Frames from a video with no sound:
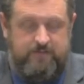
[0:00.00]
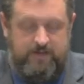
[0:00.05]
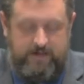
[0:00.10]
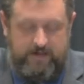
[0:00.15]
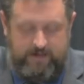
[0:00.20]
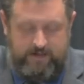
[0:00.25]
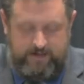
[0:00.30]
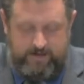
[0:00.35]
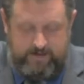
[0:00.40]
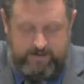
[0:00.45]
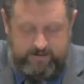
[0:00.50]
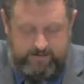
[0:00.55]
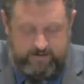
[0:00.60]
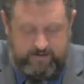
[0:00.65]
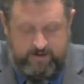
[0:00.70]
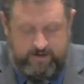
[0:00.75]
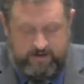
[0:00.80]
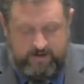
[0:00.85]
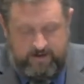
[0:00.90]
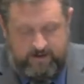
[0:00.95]
And, and
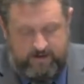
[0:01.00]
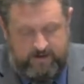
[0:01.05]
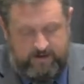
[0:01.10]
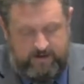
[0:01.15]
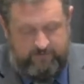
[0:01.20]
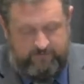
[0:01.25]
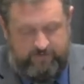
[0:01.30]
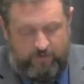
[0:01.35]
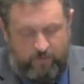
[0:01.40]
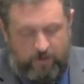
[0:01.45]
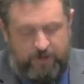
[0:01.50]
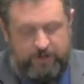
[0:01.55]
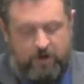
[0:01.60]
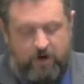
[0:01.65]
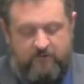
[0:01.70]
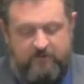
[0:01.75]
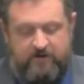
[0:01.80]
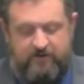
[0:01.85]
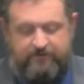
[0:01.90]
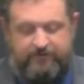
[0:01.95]
if you would,
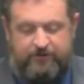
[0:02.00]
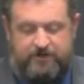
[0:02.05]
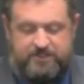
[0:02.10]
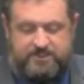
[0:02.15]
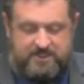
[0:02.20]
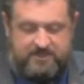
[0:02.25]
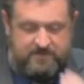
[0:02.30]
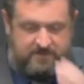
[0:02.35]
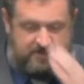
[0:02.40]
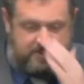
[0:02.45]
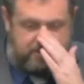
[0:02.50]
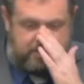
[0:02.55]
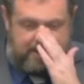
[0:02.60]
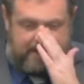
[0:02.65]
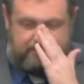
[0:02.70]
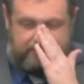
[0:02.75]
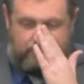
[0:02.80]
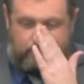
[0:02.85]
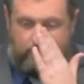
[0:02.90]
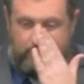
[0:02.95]
go over to 1 Timothy
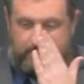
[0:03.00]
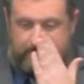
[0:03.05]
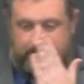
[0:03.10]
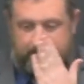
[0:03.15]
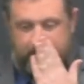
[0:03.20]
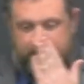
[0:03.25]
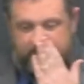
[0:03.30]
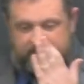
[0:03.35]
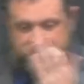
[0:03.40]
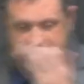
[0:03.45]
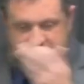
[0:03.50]
chapter 1. 1